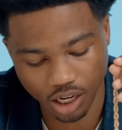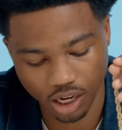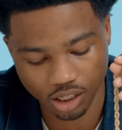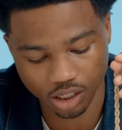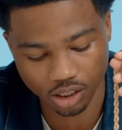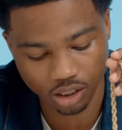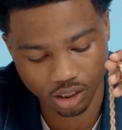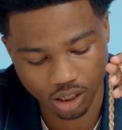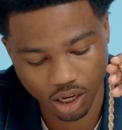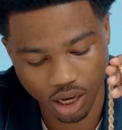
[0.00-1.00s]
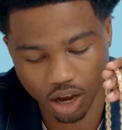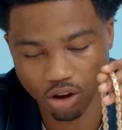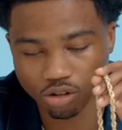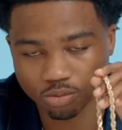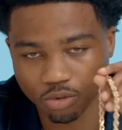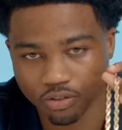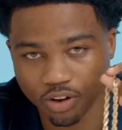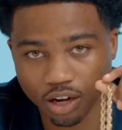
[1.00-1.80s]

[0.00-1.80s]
chain is, it holds more